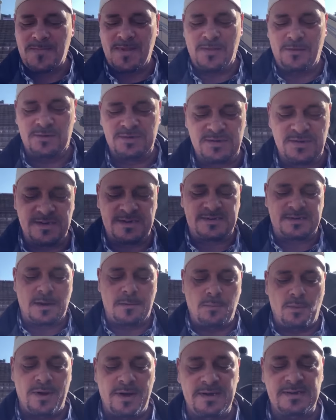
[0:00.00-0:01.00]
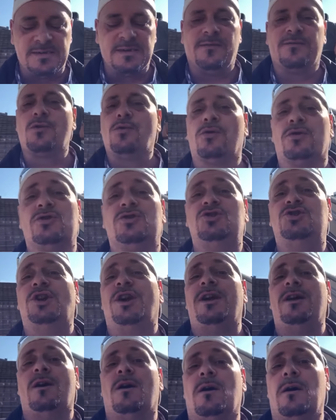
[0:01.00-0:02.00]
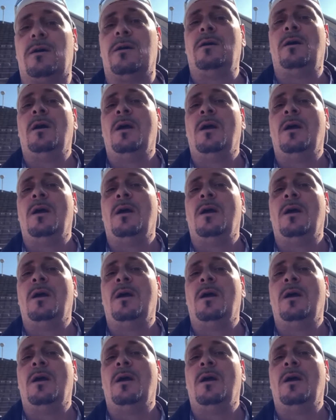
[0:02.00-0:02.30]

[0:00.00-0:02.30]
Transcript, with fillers: Those are the subways, and of course JR